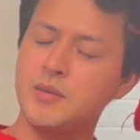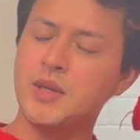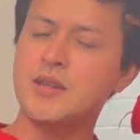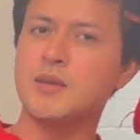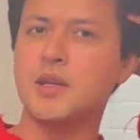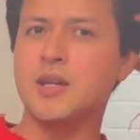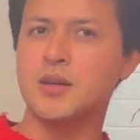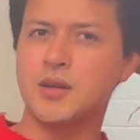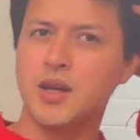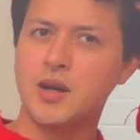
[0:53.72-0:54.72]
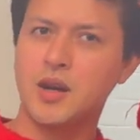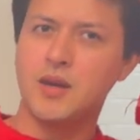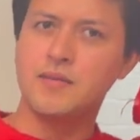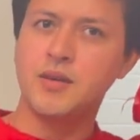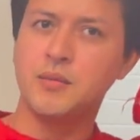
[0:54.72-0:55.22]
because I'm gonna go get
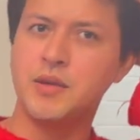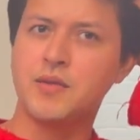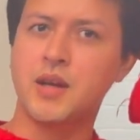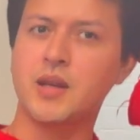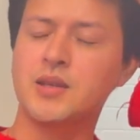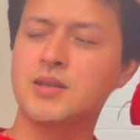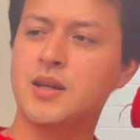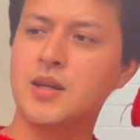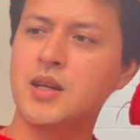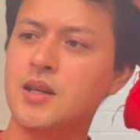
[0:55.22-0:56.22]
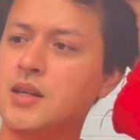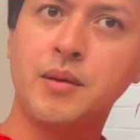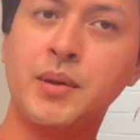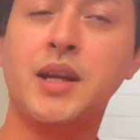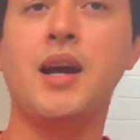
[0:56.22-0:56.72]
coffee before I get started,
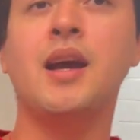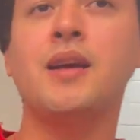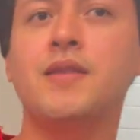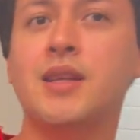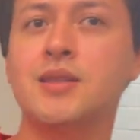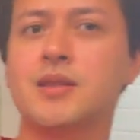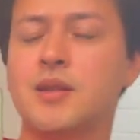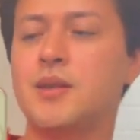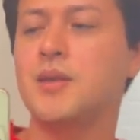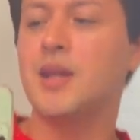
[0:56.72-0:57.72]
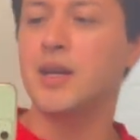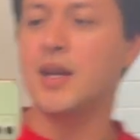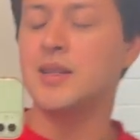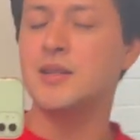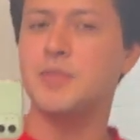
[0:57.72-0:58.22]
but I have things to do, like I
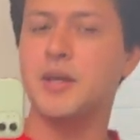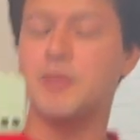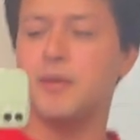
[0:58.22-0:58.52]
need to make my